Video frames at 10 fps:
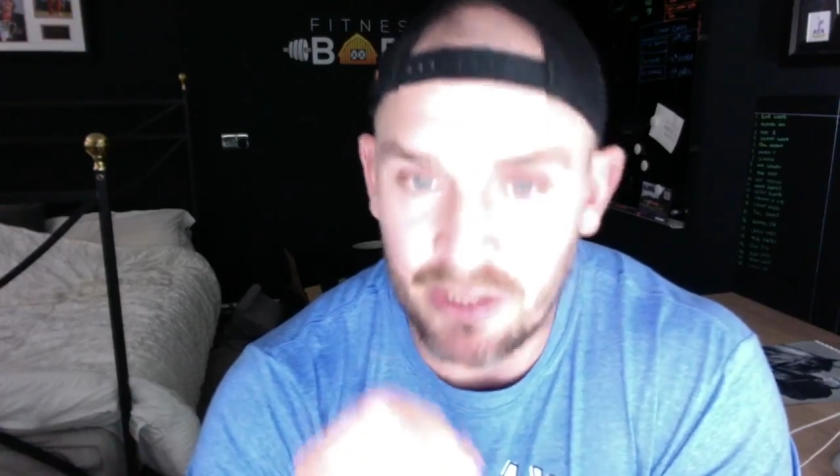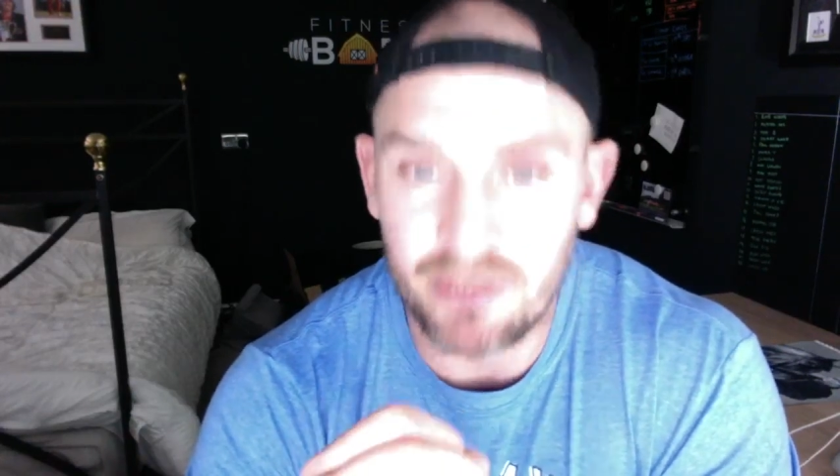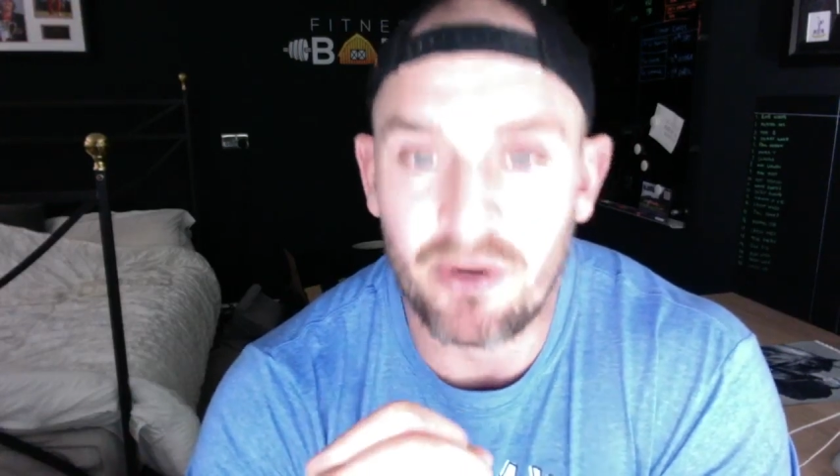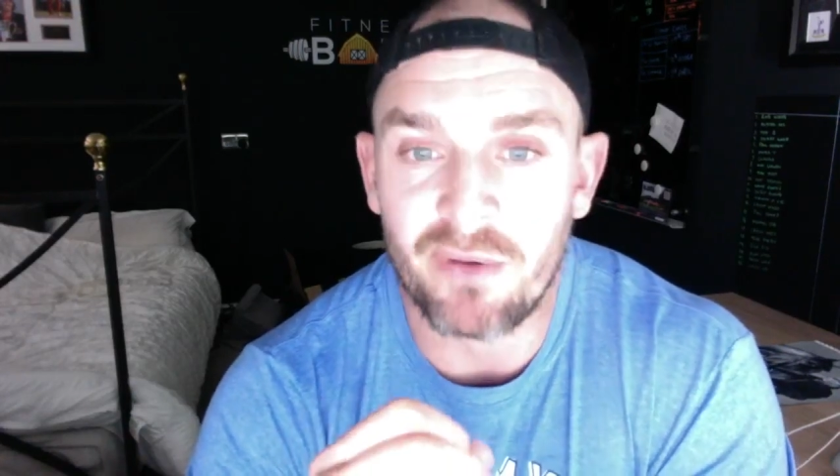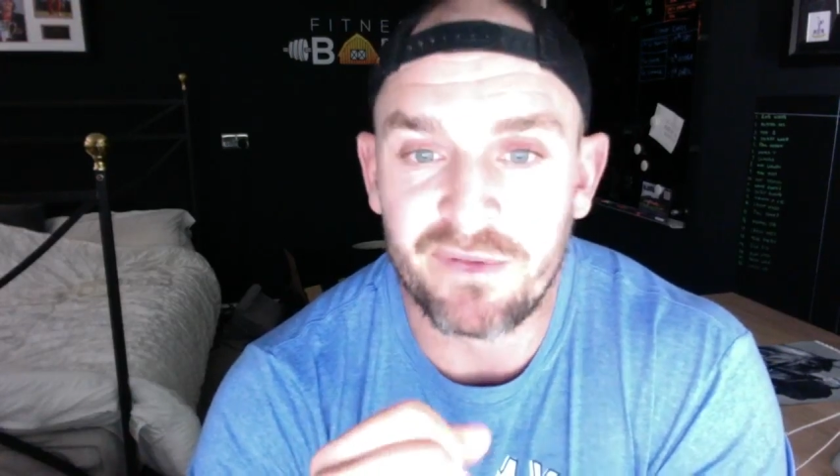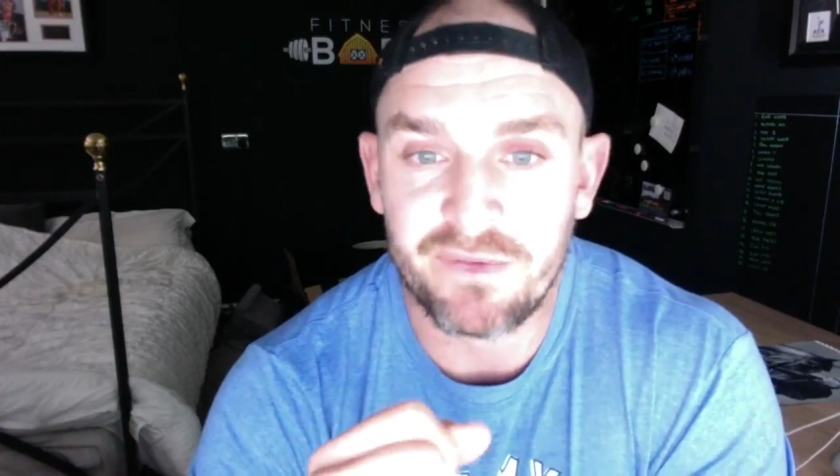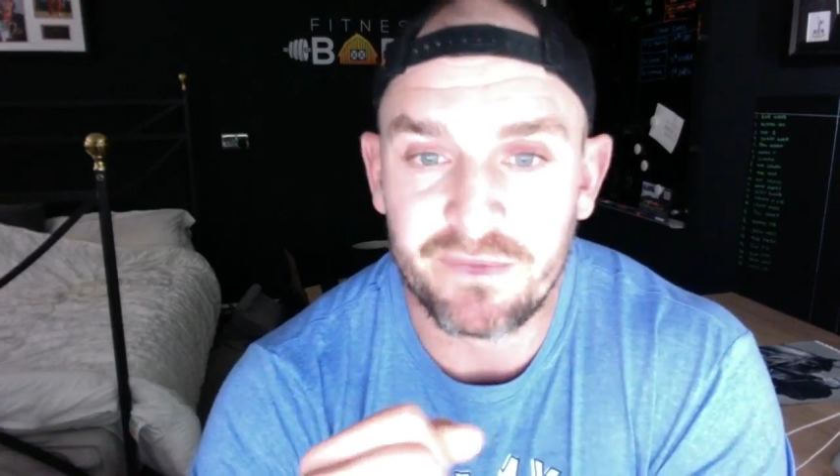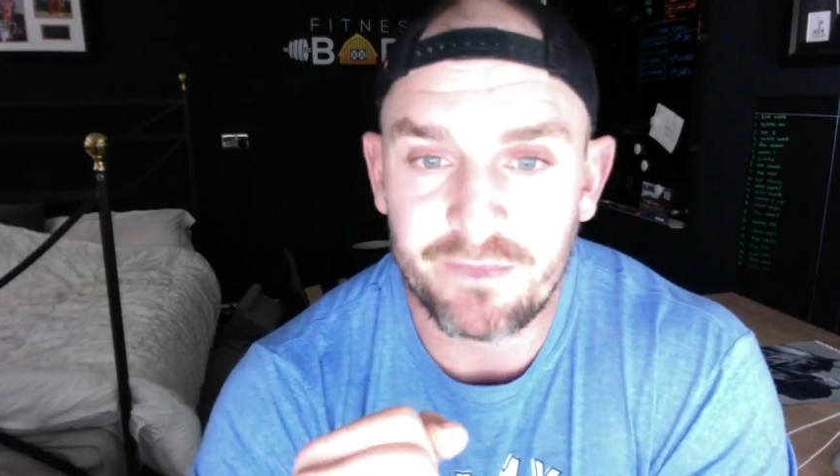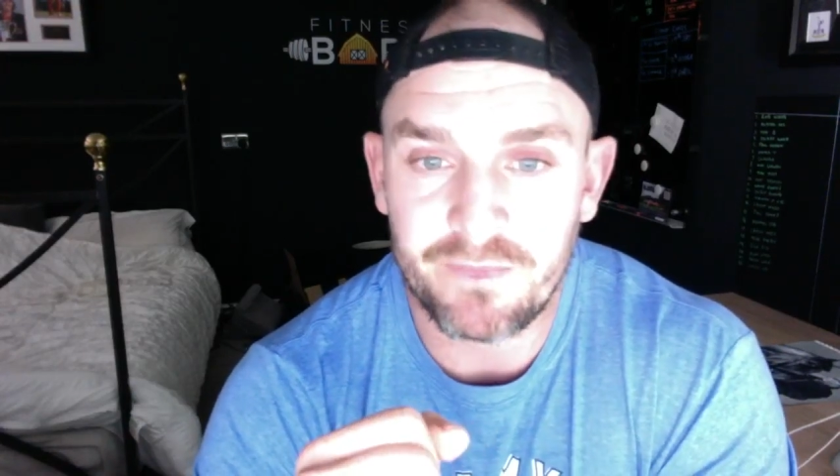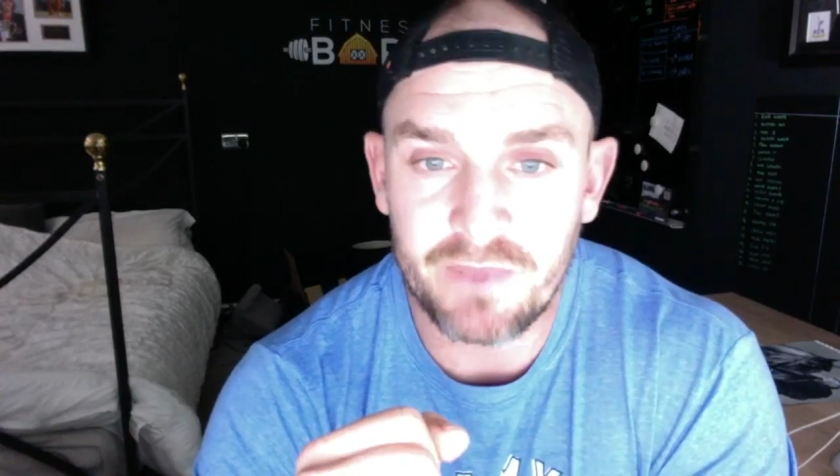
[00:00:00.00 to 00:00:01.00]
enough
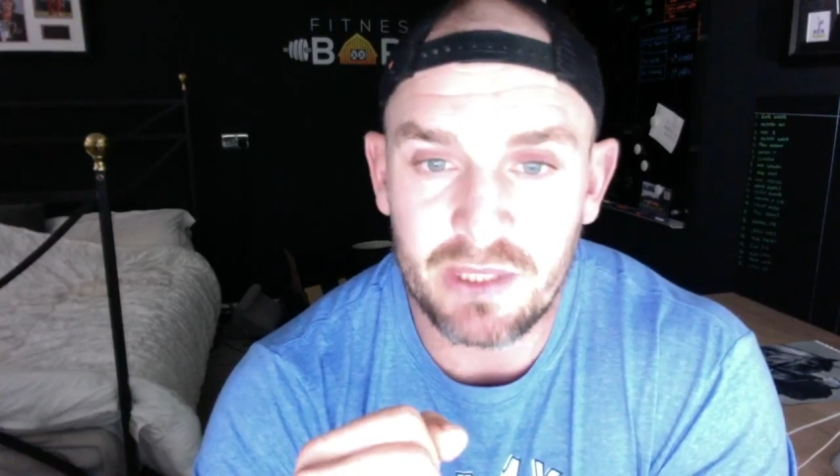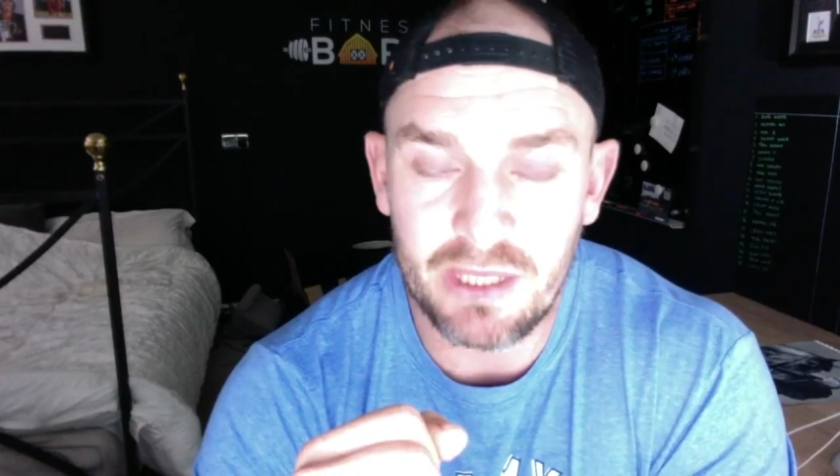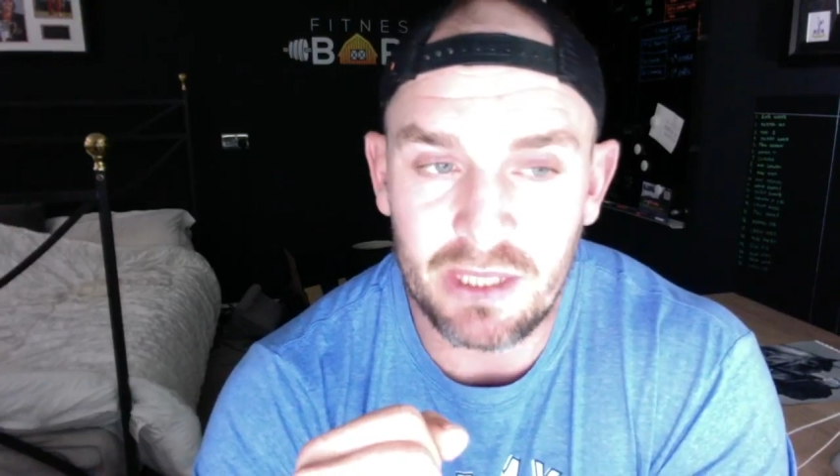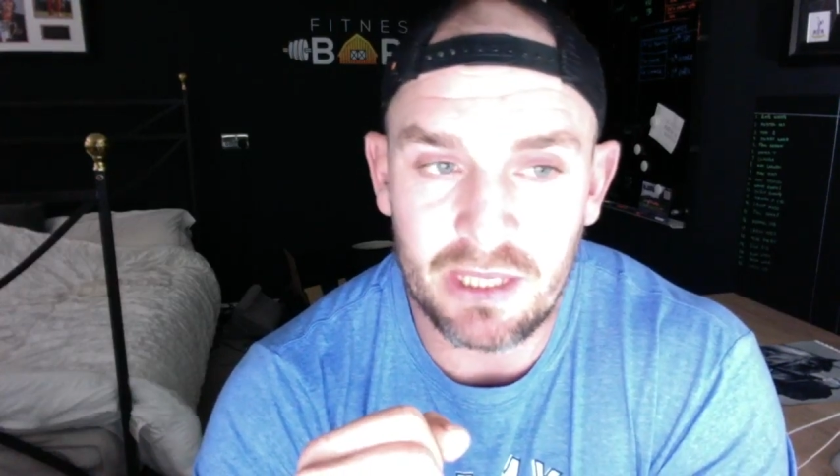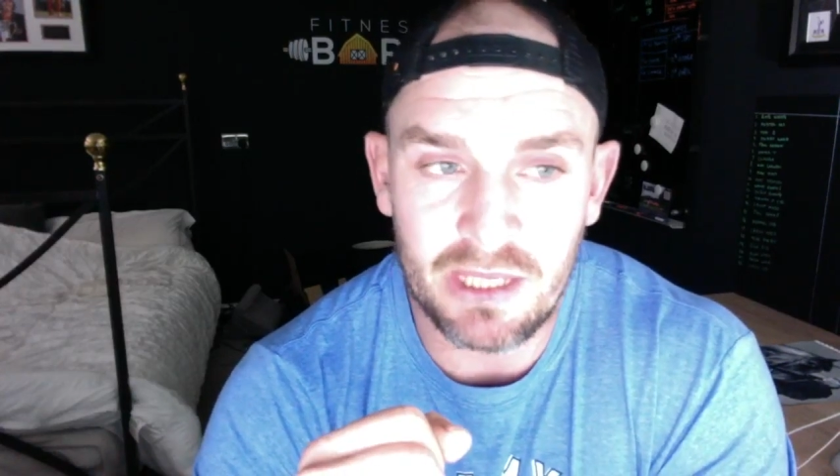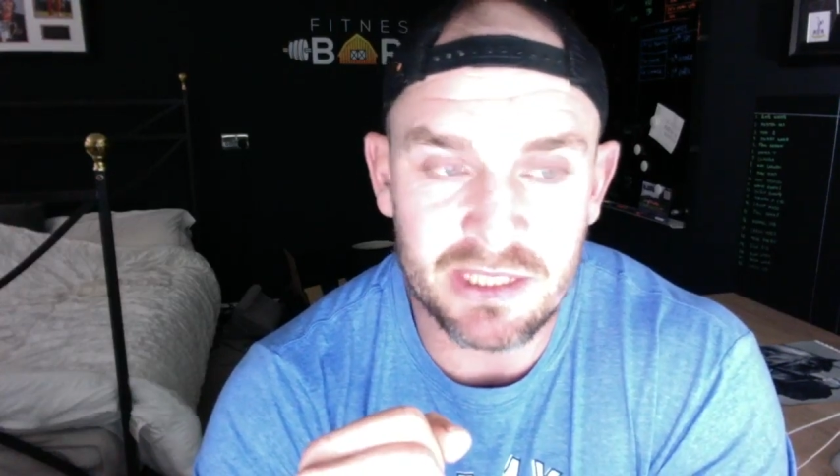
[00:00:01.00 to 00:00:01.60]
it's